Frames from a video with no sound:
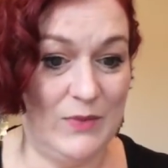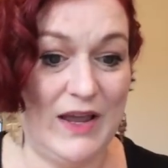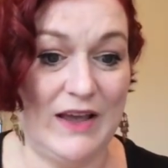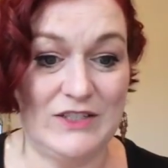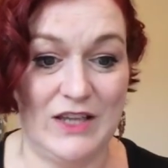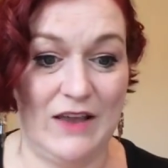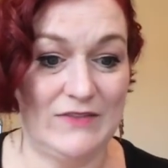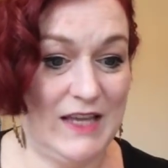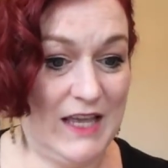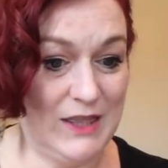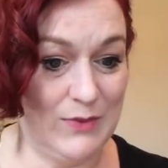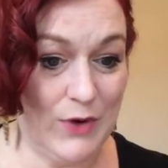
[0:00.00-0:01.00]
We actually have to
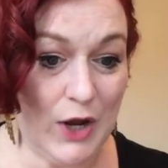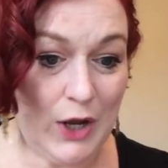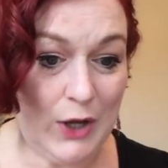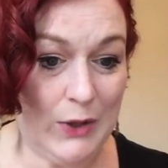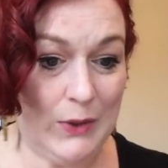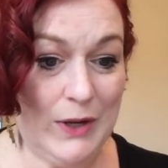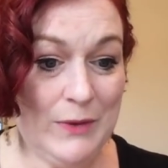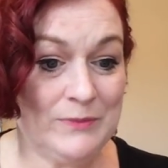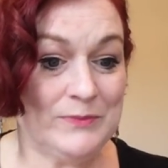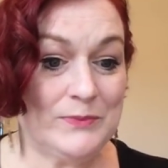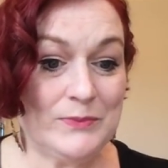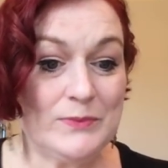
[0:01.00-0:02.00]
hit the road.
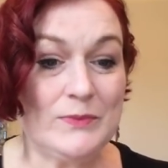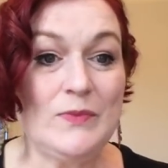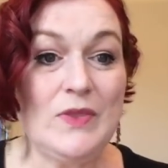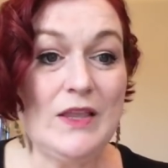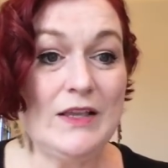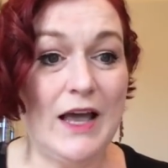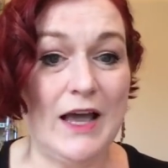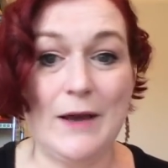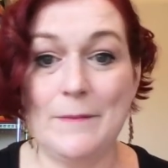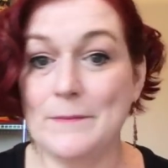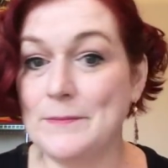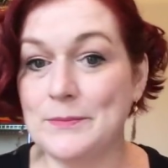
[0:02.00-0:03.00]

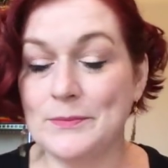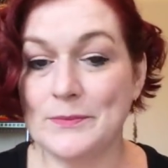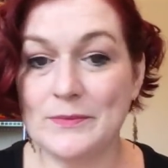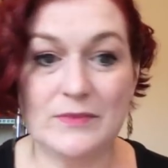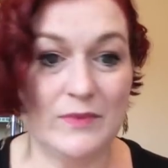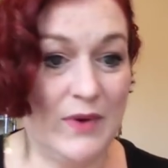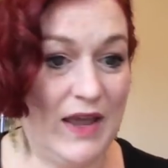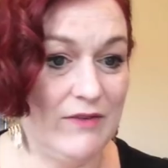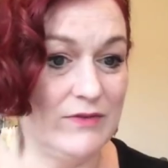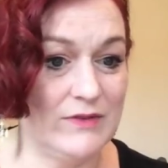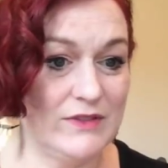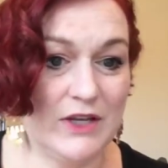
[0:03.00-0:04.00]
Um, we
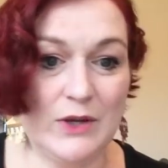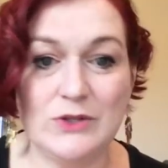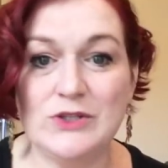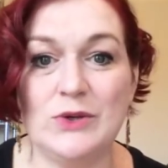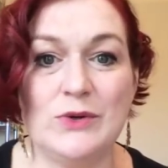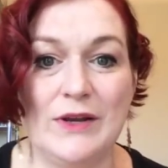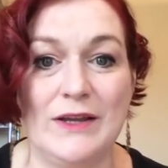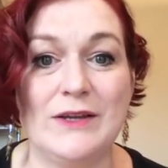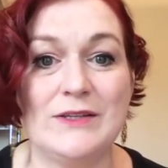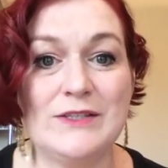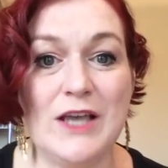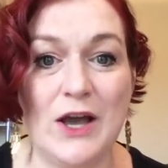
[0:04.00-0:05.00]
have to go to tutoring.
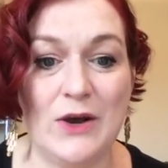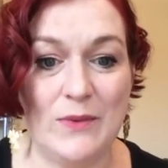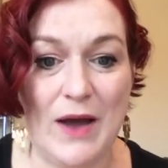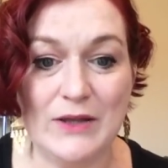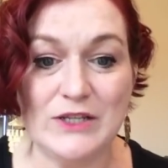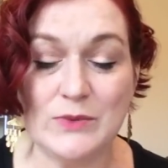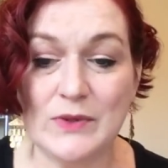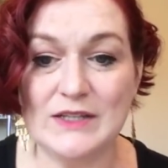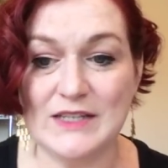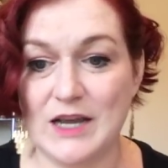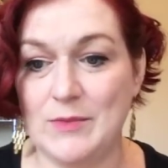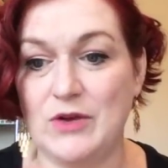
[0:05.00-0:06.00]
So I just wanted
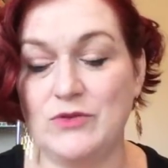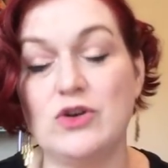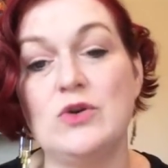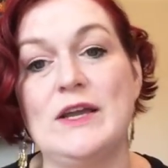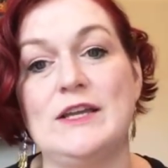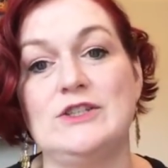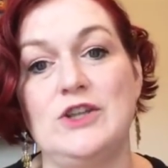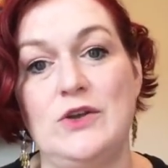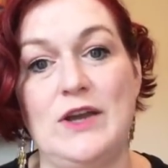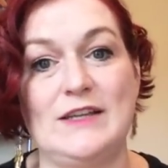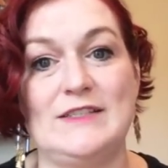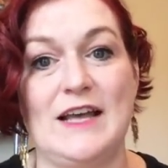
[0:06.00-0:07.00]
to come on real quick and show you
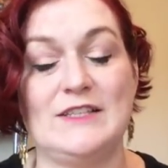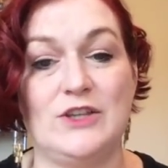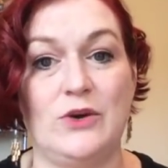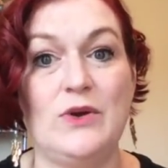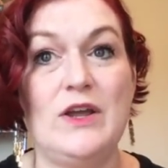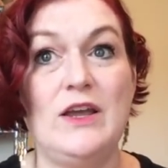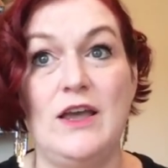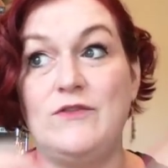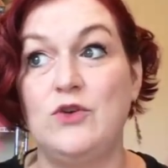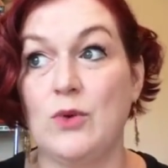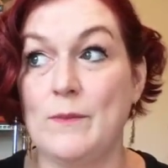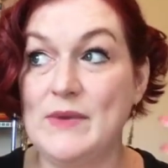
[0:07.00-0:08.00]
guys that. So if
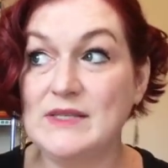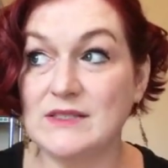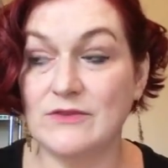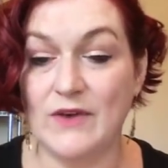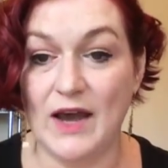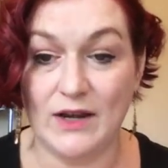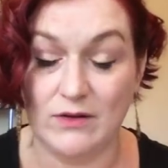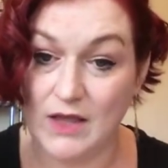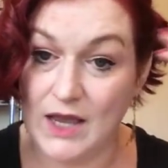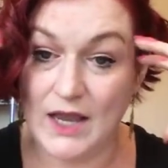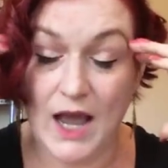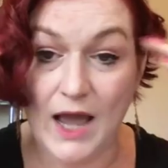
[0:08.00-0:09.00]
you were mystified or
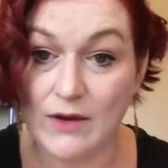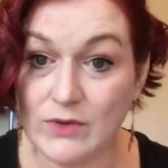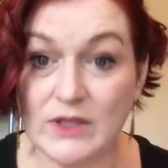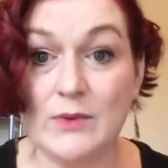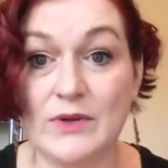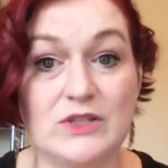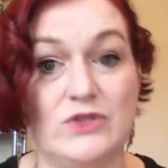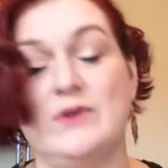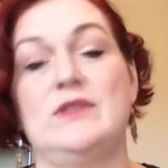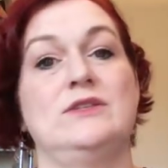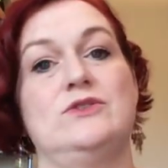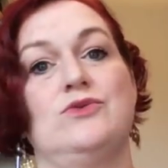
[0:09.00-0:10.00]
like, I really want to
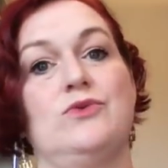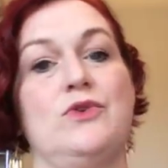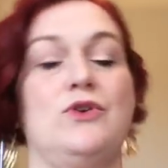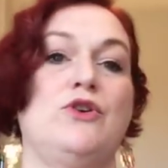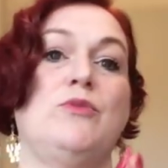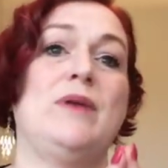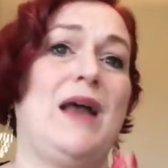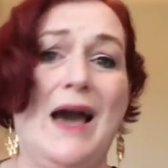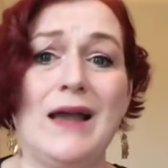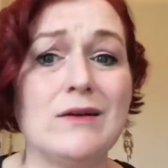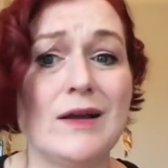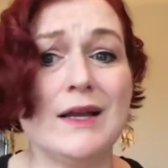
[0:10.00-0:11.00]
join this jewelry group, but
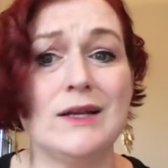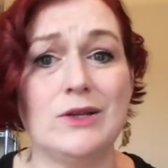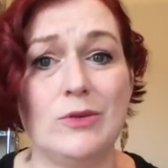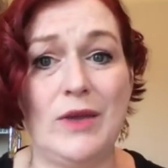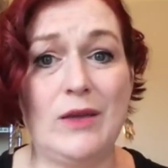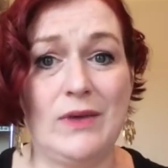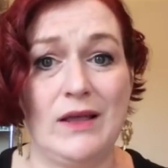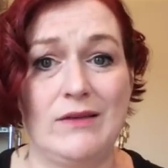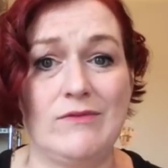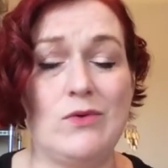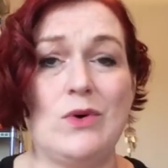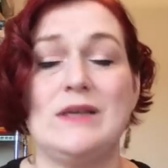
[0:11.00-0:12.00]
I don't know how to do a PayPal
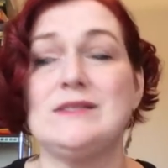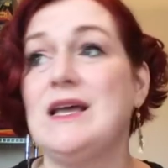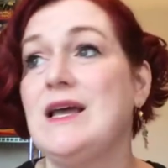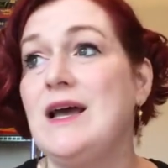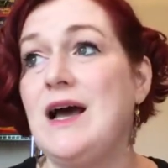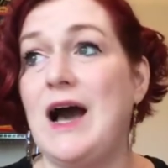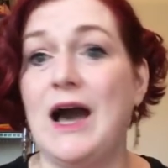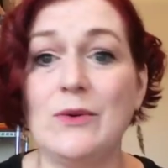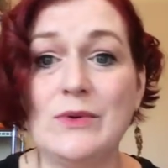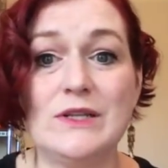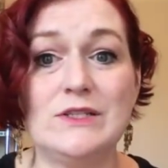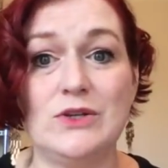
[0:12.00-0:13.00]
invoice, I
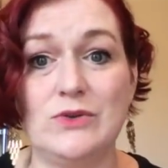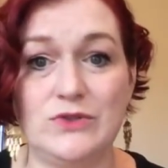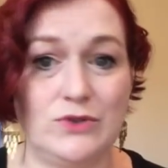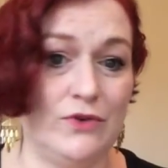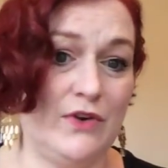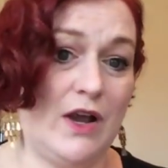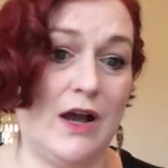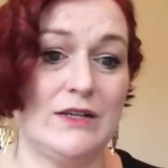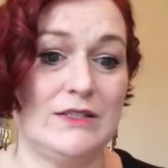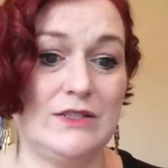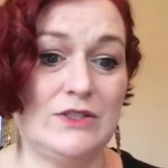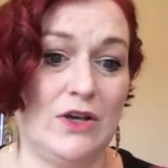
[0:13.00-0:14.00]
want to do jewelry
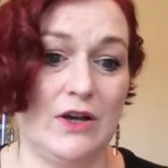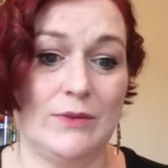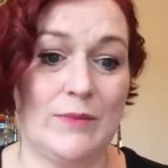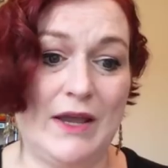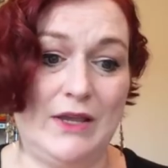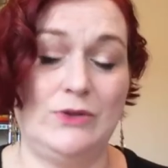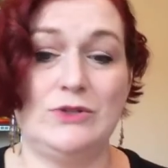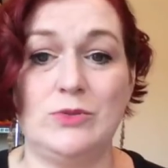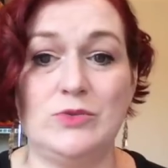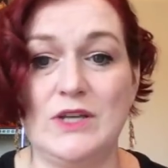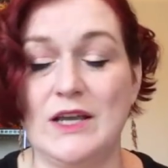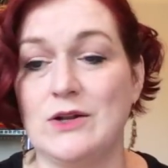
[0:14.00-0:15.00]
auctions on my YouTube
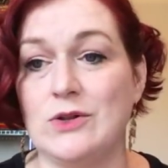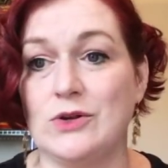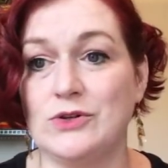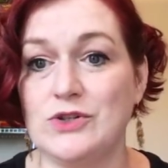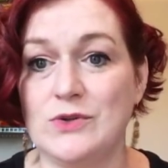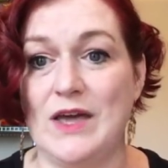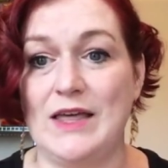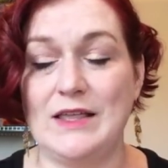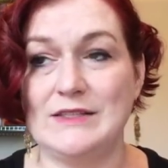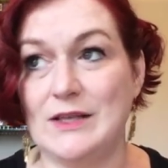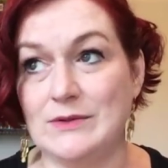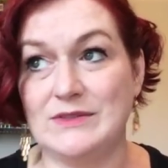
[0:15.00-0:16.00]
channel or do that.
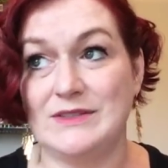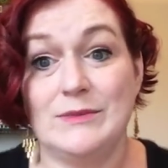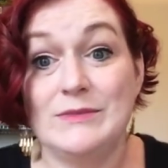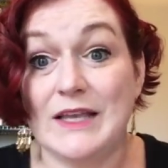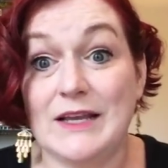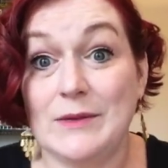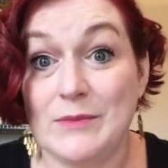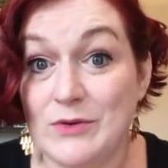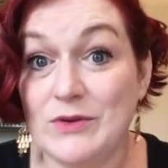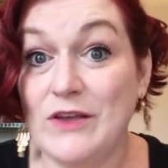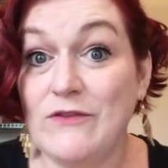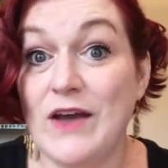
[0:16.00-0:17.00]
That sounds, seems like it'd be
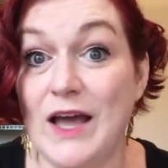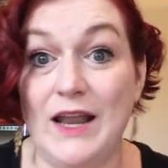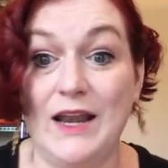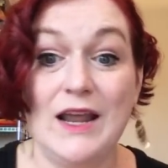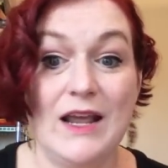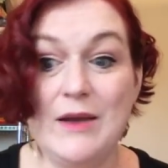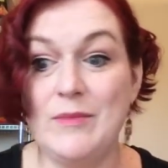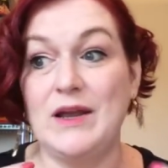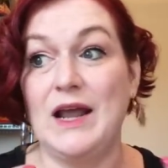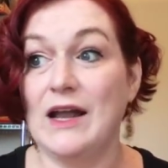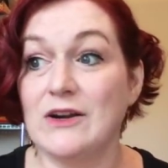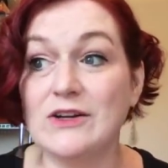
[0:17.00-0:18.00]
really fun, but
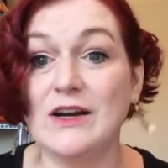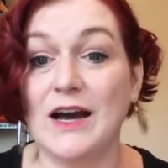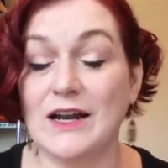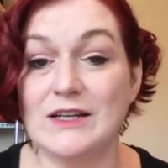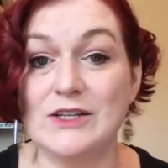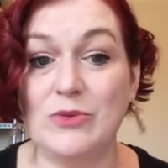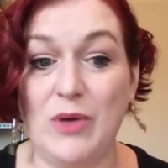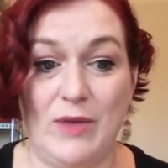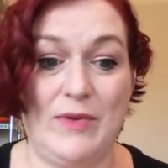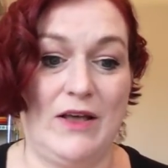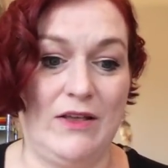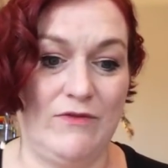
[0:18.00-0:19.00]
I don't know how to do
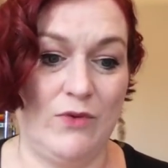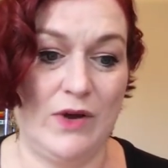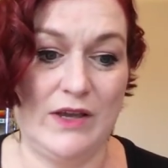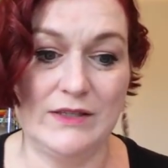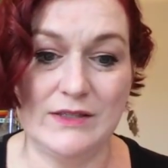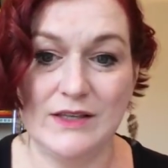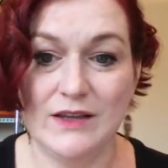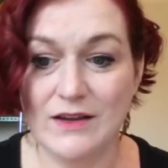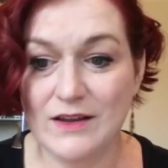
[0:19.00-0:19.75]
PayPal invoice.